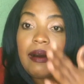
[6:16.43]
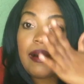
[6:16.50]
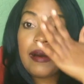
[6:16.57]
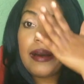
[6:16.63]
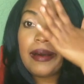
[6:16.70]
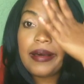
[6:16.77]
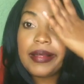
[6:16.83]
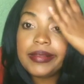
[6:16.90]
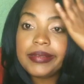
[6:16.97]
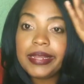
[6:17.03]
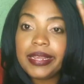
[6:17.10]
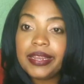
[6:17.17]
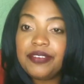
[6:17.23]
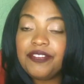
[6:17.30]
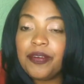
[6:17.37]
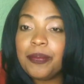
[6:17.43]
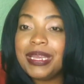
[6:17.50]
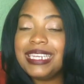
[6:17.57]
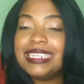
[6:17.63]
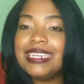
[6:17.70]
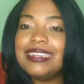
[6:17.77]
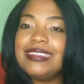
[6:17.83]
All the
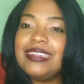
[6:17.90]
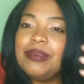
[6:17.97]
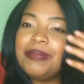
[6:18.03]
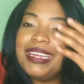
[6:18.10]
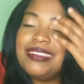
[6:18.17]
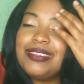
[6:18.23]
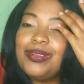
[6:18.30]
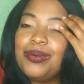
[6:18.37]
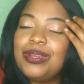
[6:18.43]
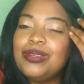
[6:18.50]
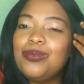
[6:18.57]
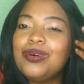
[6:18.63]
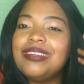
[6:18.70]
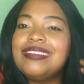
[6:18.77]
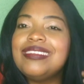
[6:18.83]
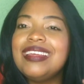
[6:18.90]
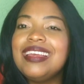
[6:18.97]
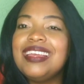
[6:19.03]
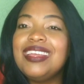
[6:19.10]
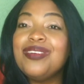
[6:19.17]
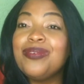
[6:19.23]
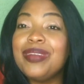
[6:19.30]
information seems as though it
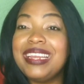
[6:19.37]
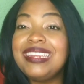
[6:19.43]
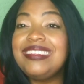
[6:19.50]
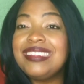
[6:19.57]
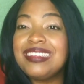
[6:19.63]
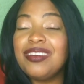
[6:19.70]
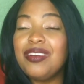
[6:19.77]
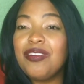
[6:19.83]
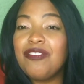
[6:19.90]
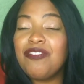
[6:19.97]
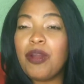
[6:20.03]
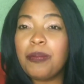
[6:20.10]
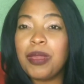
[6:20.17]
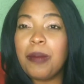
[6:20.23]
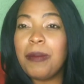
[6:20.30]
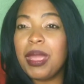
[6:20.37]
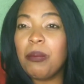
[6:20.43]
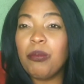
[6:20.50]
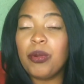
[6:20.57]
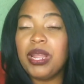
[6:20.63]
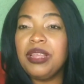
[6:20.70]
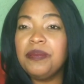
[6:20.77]
was erased from your
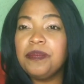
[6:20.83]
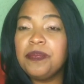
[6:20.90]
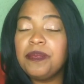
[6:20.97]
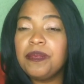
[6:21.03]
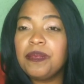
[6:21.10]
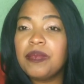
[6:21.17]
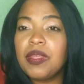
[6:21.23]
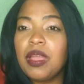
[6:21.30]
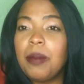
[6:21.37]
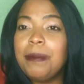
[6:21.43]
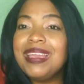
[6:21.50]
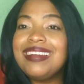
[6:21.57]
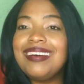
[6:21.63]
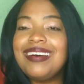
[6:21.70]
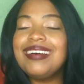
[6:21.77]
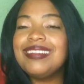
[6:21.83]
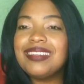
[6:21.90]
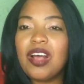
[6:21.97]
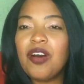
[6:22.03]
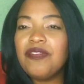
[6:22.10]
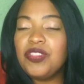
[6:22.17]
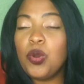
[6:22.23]
memory
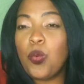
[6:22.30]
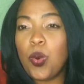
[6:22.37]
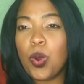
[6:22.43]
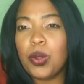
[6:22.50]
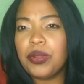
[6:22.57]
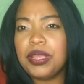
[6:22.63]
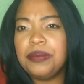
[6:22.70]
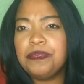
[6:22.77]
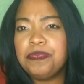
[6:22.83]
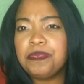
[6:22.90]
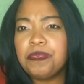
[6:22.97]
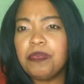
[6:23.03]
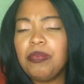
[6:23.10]
because of the worry.